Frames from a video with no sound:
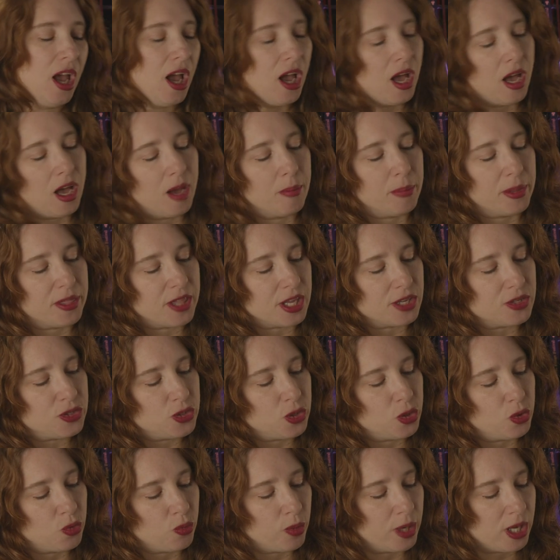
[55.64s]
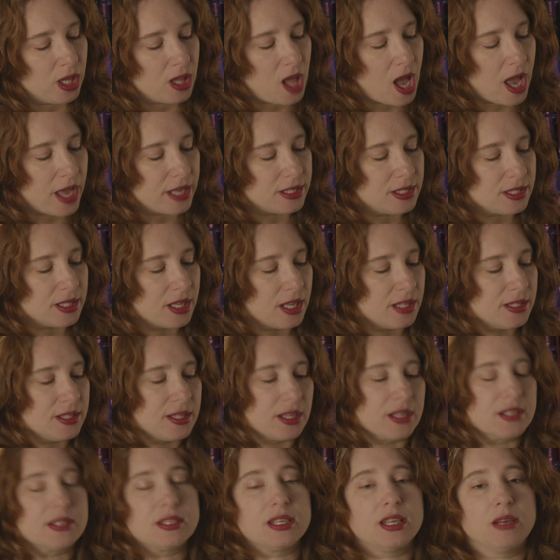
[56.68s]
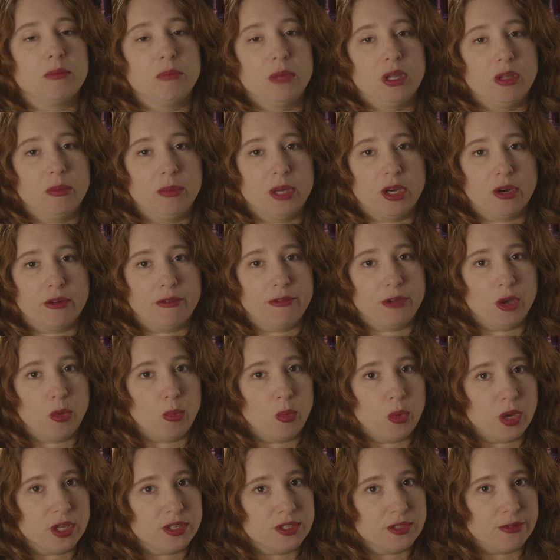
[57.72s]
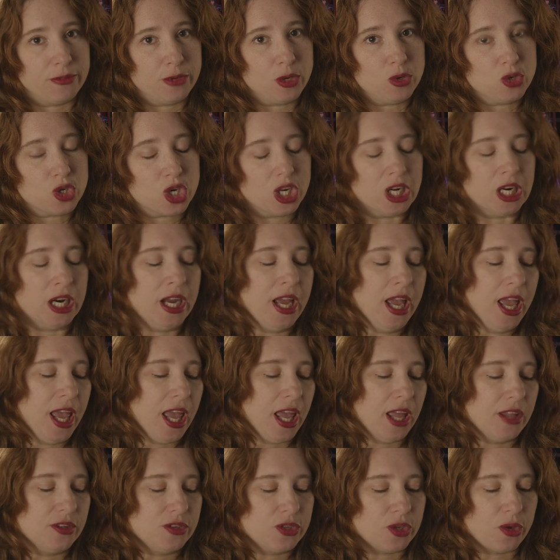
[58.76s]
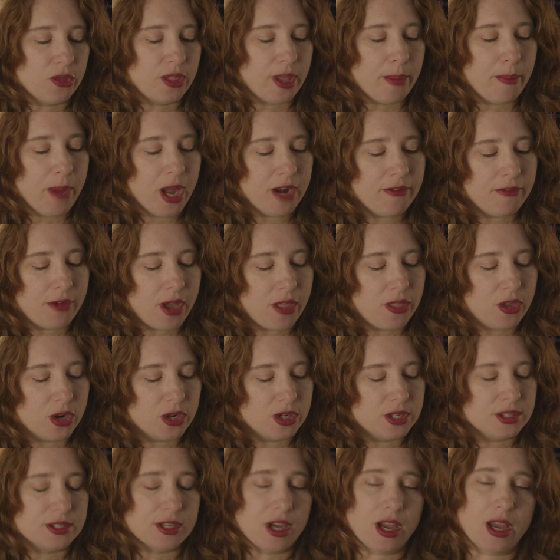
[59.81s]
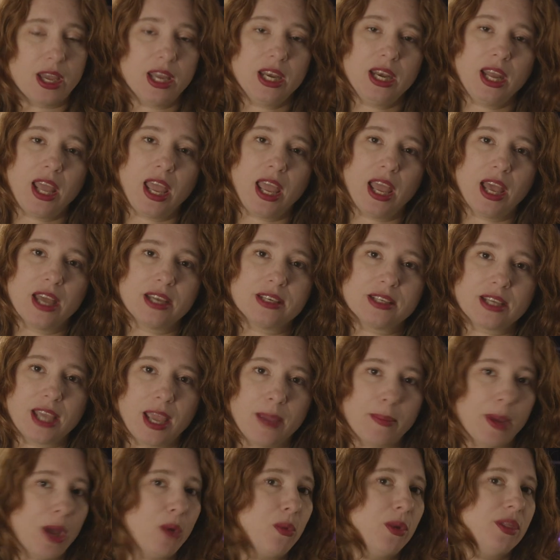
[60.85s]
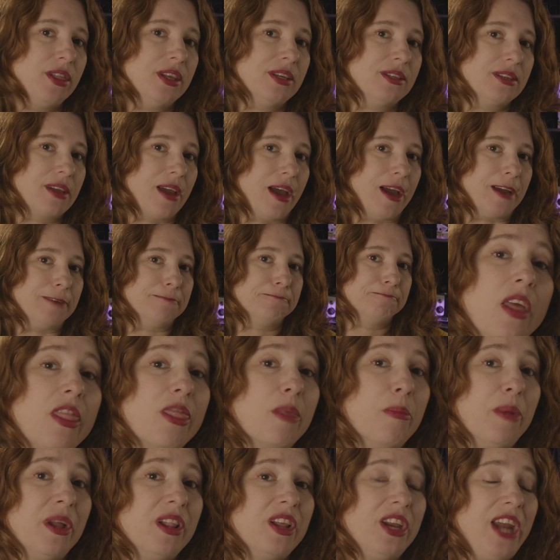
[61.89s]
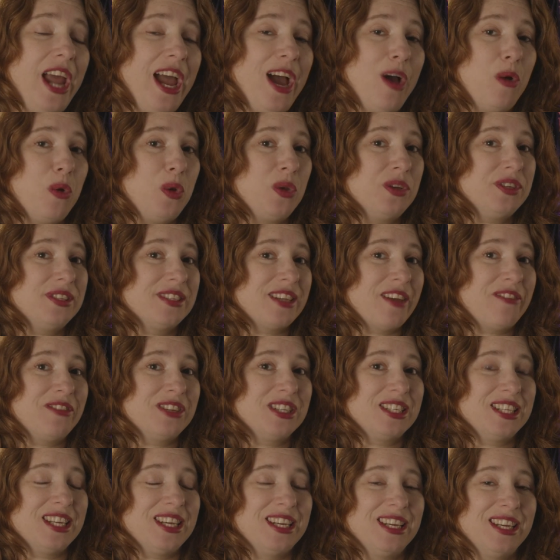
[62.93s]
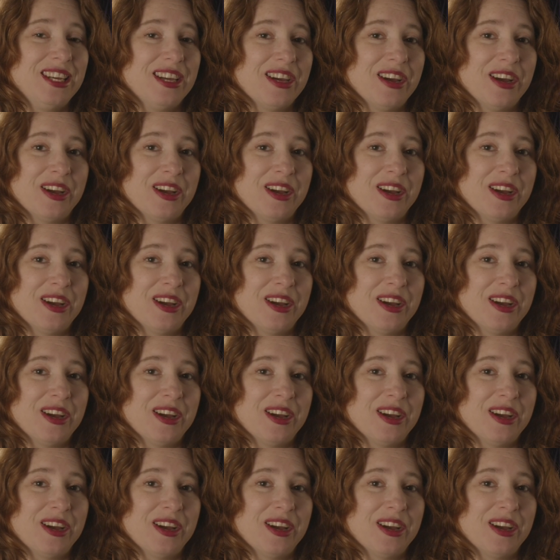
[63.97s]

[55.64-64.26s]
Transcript: but they soon realized that 16mm film was the future, and so they modified their design and came out with this guy. The Bell and Howell 70